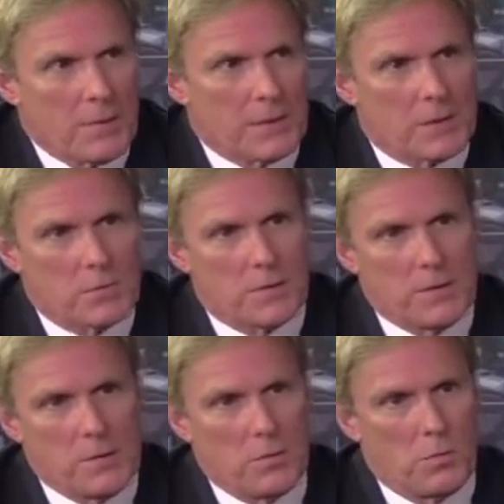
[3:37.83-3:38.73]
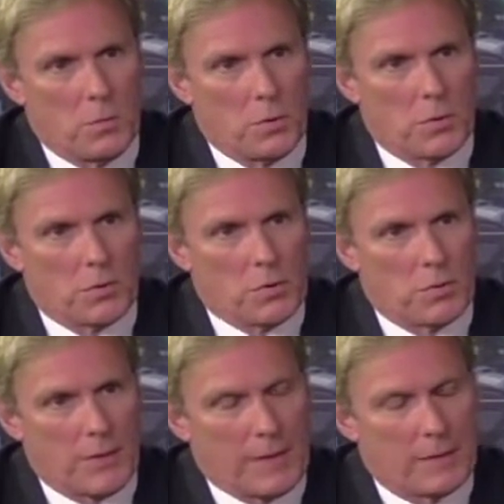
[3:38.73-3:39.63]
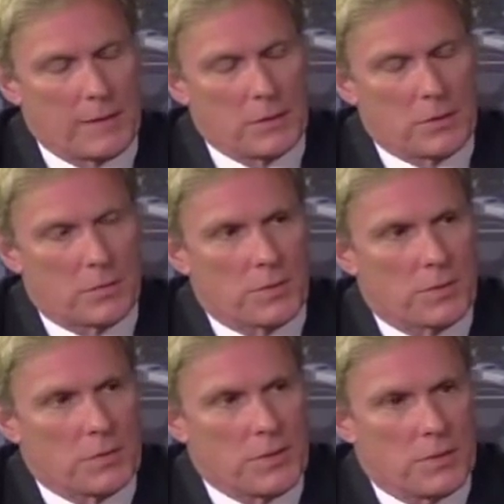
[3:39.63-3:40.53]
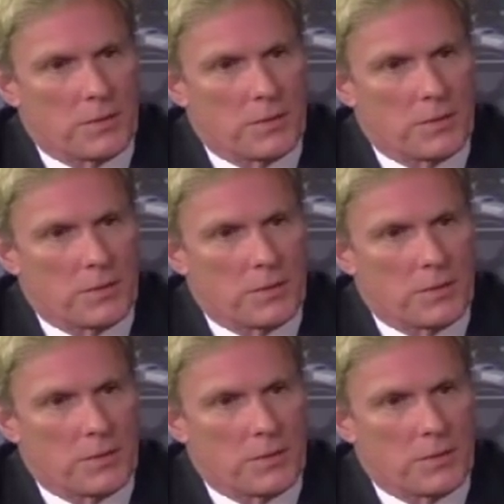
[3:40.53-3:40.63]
Because with the new rules and regulations with nursing,